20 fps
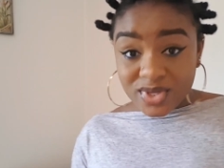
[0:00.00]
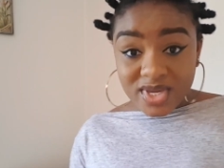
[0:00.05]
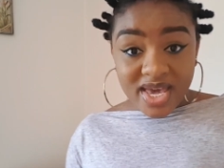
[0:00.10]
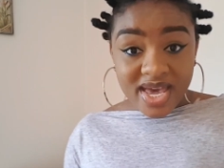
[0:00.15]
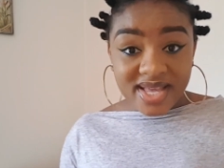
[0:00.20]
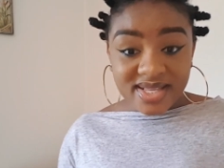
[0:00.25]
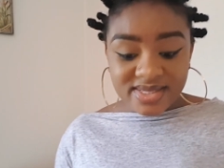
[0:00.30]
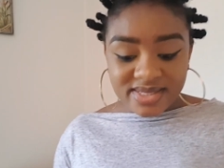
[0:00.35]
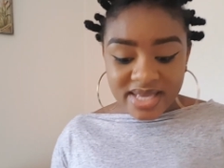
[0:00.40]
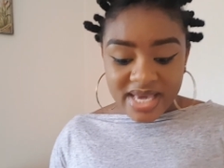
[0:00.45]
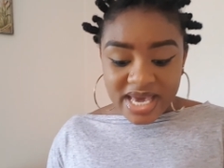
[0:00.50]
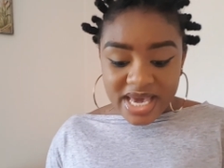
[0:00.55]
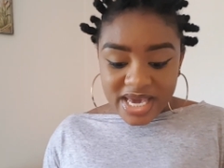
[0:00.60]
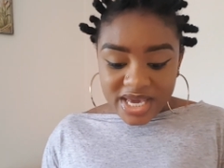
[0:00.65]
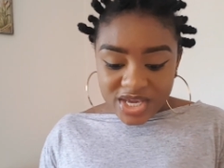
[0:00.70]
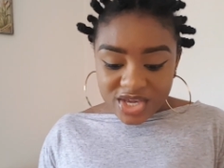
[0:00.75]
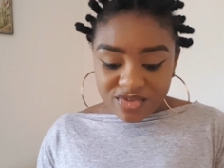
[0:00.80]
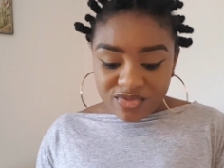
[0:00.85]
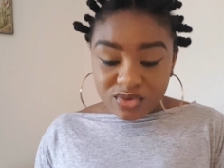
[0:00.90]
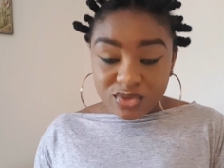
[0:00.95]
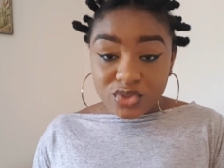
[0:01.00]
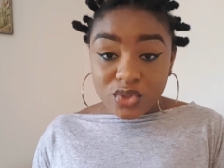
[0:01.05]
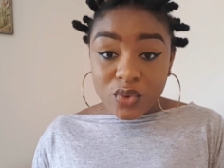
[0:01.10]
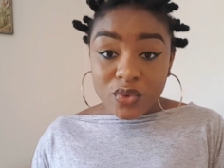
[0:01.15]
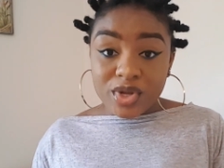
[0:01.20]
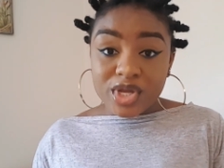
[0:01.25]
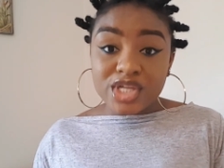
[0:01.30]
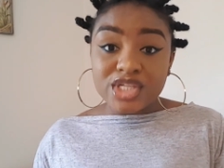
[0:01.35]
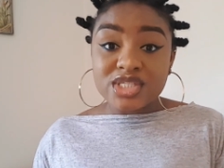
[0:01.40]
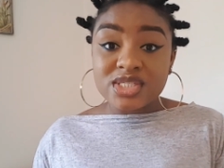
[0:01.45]
yes, even
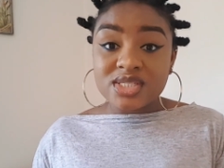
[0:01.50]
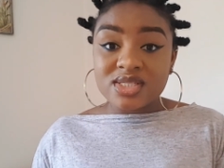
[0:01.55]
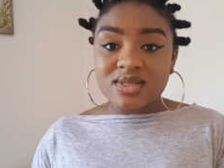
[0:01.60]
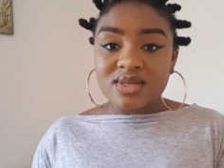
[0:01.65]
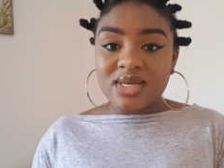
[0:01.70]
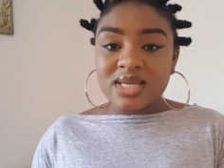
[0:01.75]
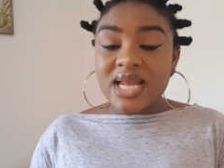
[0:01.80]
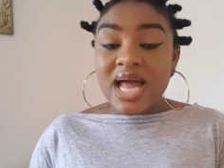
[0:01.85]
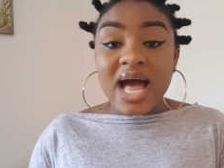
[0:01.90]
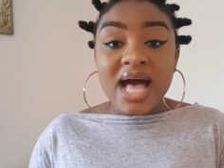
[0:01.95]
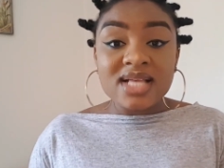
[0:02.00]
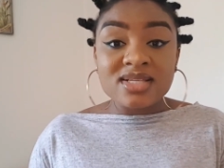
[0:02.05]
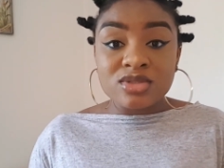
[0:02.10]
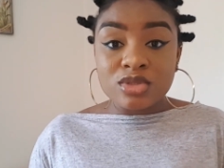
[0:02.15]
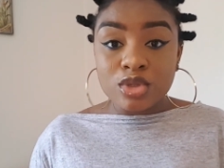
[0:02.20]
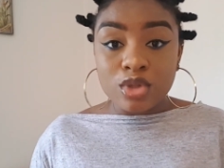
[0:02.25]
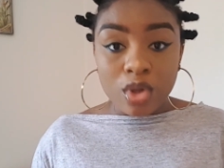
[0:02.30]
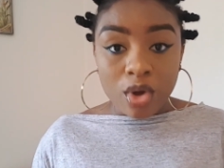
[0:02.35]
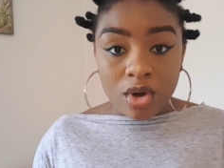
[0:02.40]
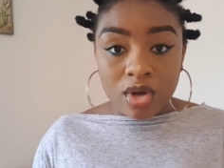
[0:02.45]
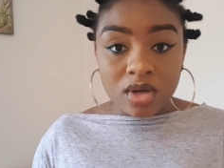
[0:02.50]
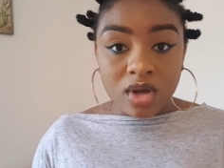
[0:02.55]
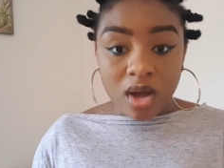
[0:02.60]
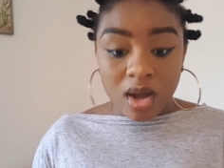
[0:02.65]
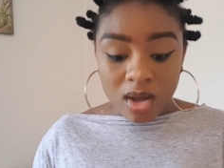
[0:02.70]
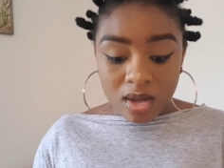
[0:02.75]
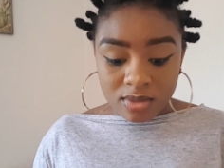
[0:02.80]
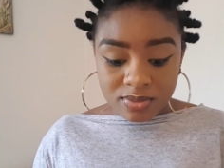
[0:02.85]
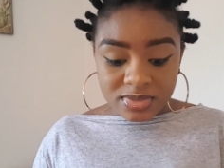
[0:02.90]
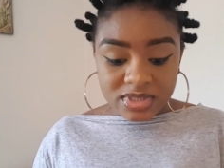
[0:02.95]
though it's it has long
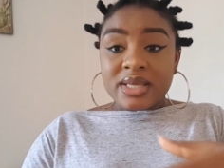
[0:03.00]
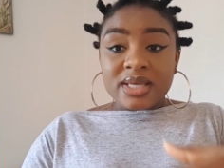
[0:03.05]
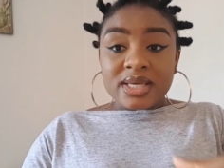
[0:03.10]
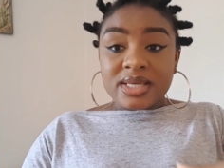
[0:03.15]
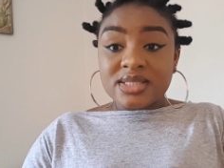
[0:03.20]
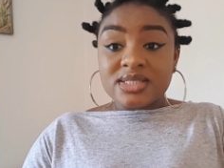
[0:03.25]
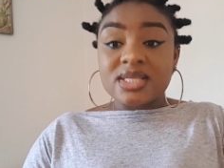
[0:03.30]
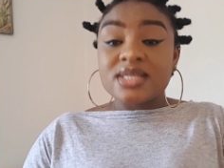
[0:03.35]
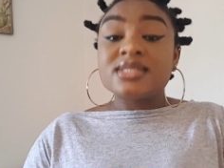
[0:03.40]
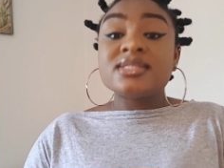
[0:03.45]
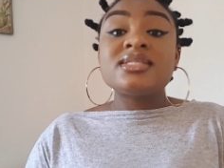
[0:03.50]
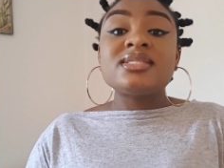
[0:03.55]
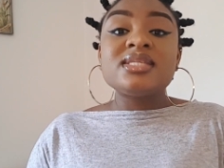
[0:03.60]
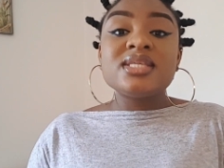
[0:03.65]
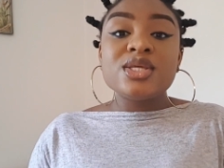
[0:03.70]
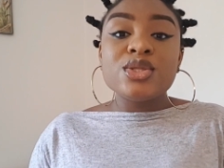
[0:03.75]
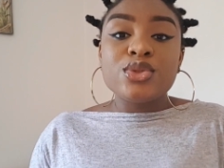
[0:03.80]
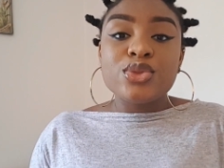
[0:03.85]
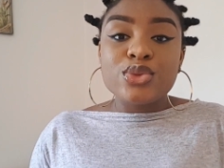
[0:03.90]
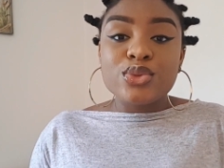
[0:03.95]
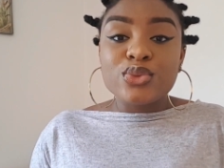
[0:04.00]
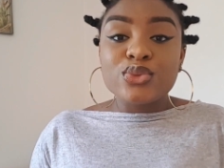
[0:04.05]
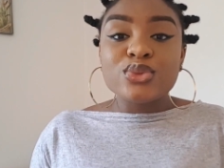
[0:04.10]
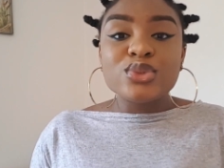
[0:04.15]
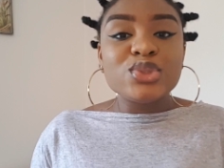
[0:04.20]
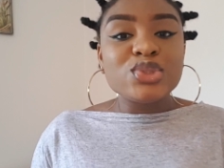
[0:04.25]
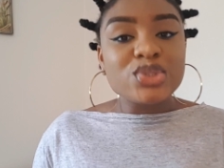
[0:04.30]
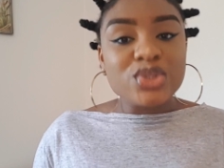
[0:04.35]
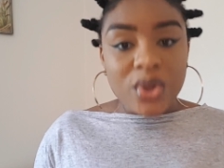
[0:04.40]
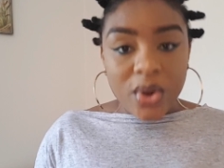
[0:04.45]
arms, it's a see-through
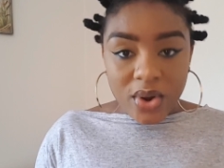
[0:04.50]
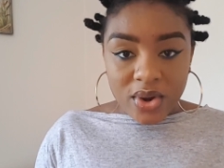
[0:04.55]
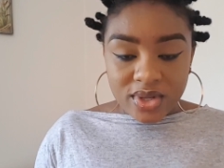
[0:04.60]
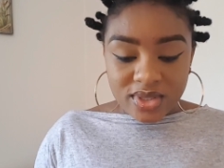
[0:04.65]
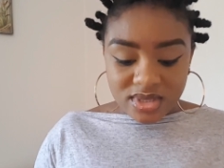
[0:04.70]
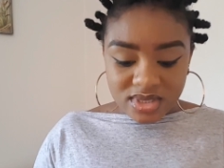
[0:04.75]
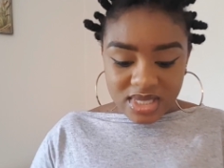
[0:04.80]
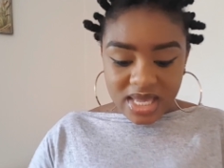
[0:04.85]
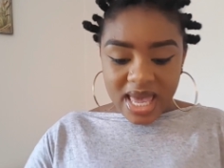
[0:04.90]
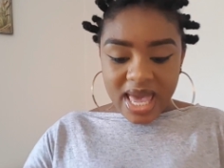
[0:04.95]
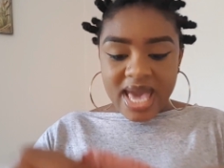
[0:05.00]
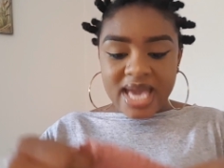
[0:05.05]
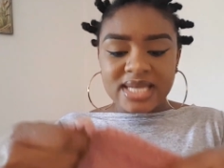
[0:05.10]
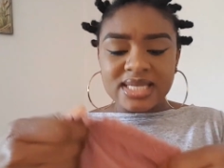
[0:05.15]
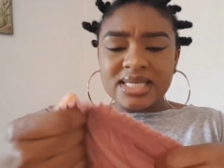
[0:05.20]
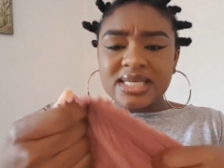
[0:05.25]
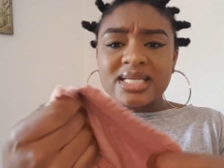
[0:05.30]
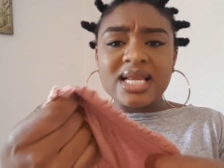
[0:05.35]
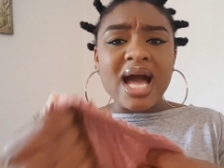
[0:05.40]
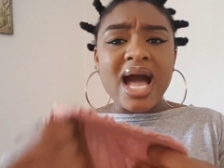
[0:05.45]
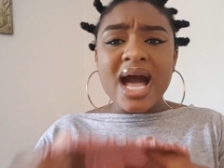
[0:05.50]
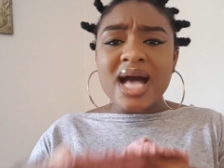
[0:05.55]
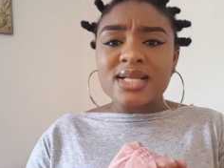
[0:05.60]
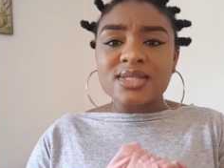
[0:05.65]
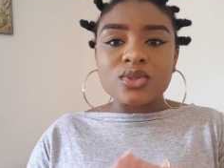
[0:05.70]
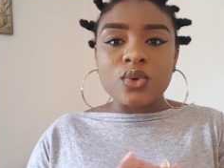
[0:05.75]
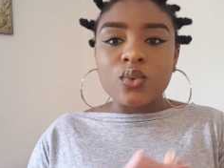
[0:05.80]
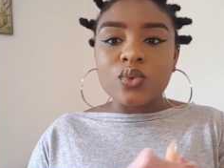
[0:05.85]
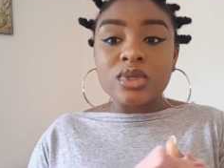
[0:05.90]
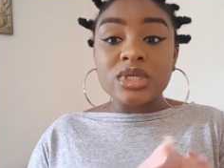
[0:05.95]
shirt and it
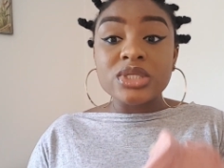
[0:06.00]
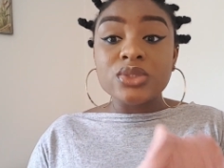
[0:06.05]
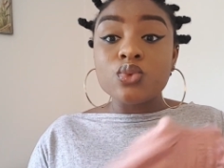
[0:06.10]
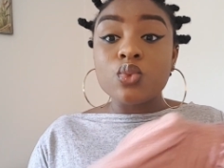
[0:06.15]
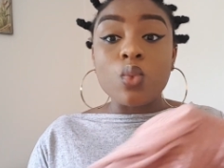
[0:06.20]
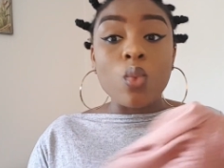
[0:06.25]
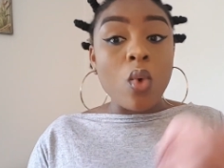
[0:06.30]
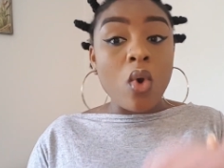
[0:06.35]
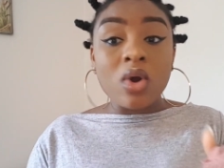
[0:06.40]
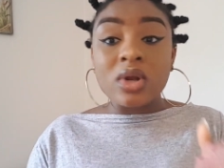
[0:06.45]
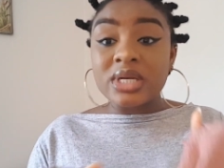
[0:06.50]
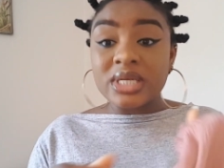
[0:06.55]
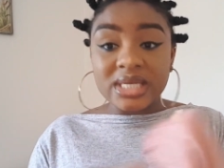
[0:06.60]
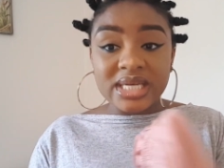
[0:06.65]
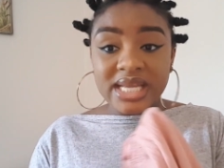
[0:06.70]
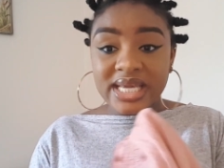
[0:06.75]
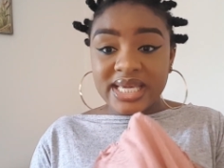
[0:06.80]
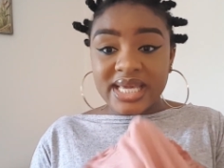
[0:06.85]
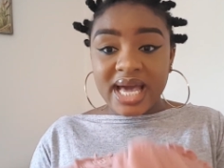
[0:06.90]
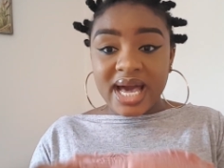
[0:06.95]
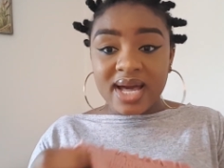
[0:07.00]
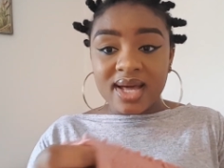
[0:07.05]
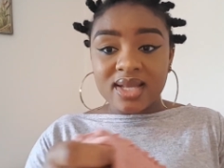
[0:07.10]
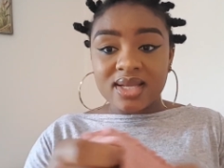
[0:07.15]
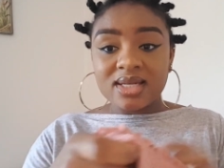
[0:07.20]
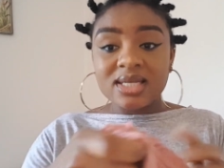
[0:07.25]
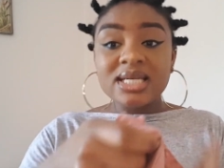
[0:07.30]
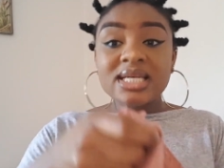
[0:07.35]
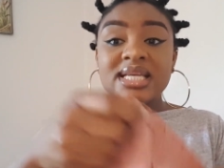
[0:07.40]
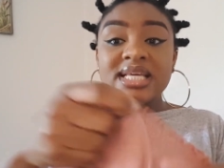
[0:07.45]
has only one layer,
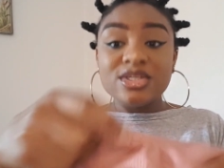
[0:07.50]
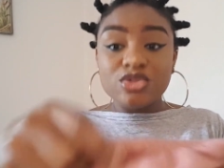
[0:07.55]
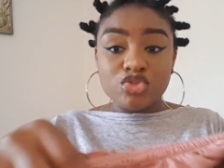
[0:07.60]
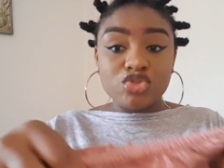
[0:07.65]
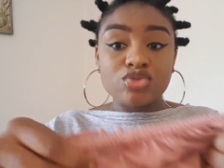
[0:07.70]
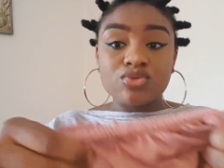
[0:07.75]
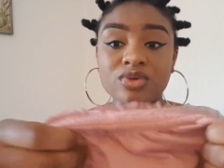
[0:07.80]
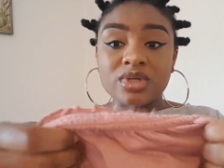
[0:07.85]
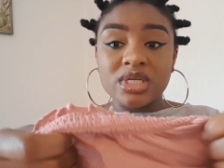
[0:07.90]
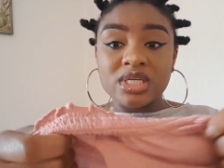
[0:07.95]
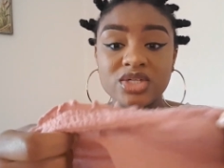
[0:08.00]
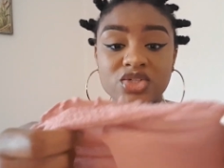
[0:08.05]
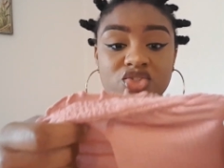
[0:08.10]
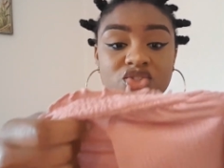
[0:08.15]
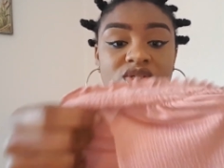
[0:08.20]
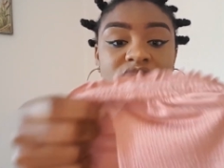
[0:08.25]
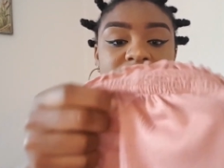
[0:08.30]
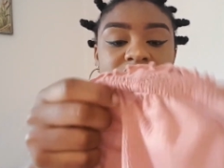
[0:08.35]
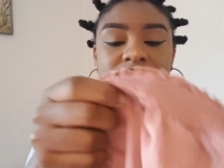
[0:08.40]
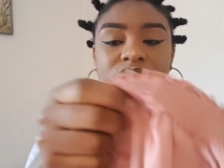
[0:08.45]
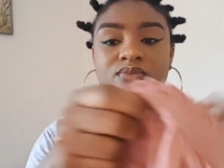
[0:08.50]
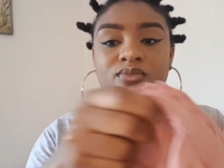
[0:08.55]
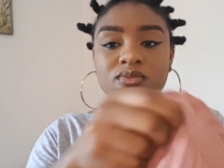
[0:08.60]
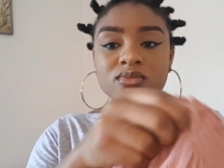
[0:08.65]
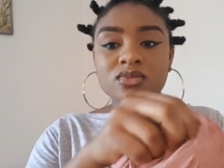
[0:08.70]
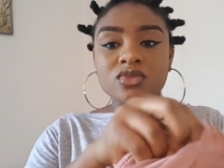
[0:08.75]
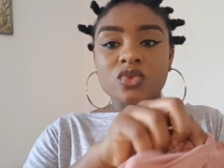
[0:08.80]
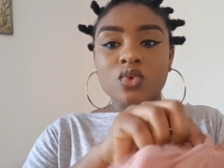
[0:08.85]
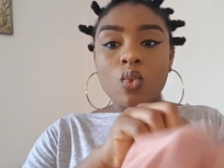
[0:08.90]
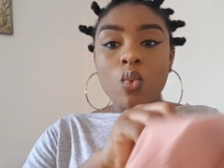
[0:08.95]
literally just
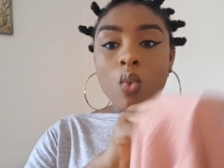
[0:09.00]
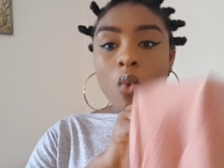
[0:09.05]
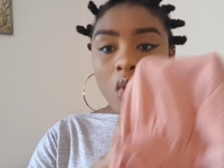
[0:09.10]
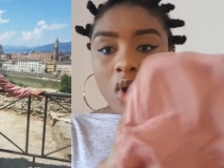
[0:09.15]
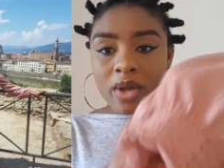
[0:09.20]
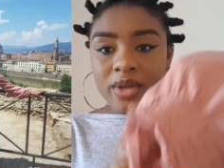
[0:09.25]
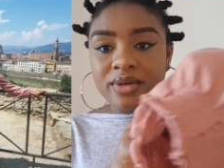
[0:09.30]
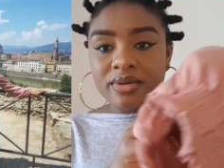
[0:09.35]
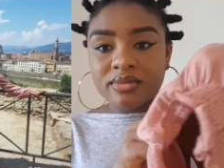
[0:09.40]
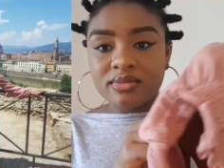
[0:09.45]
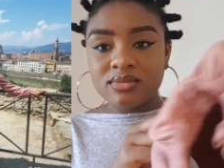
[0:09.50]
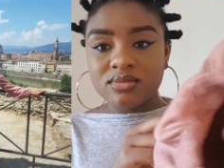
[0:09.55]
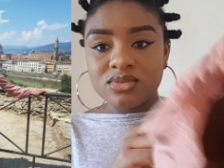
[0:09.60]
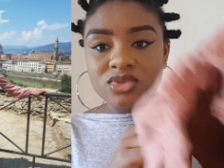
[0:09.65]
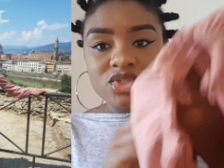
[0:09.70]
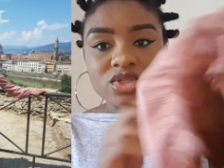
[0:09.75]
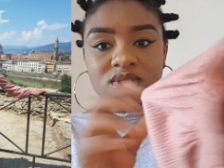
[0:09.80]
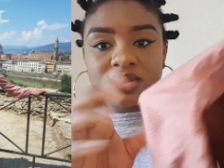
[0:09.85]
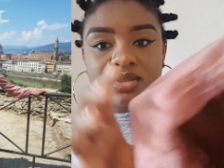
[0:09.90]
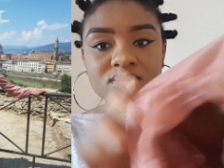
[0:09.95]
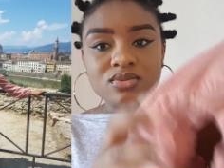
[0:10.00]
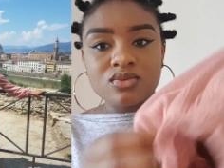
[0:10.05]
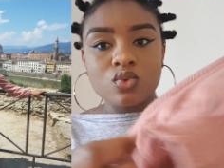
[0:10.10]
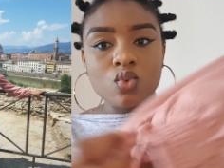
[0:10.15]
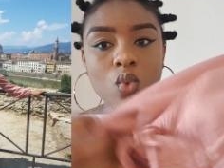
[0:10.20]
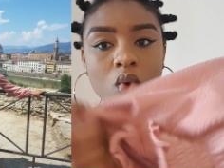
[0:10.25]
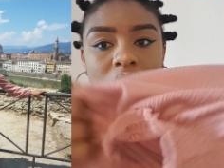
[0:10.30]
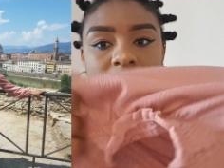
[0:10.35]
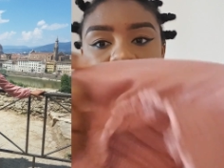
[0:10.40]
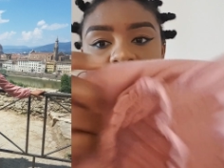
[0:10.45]
one, just
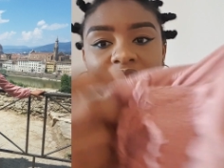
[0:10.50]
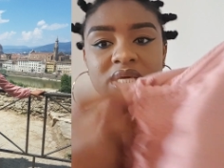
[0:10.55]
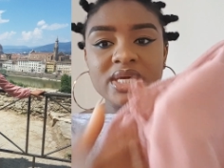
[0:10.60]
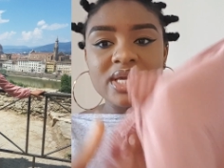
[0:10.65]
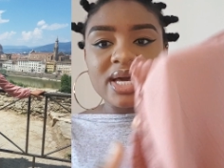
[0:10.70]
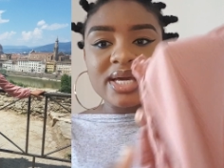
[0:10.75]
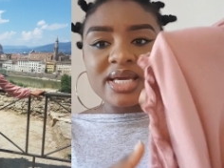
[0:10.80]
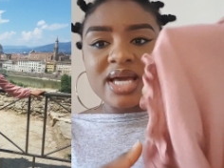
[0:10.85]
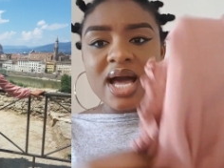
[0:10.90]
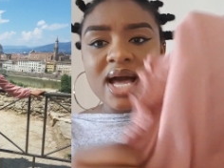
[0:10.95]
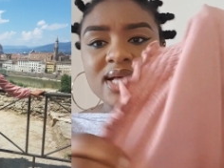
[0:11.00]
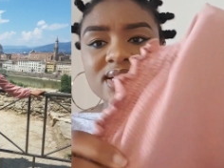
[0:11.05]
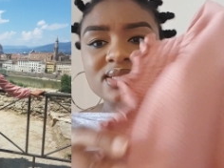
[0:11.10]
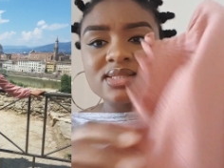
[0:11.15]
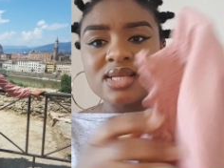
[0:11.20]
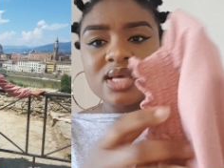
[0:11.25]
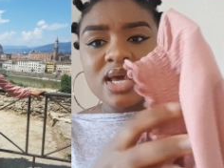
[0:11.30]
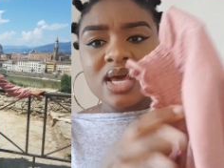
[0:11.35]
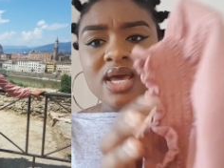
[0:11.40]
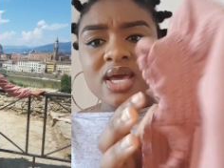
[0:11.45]
one layer. It has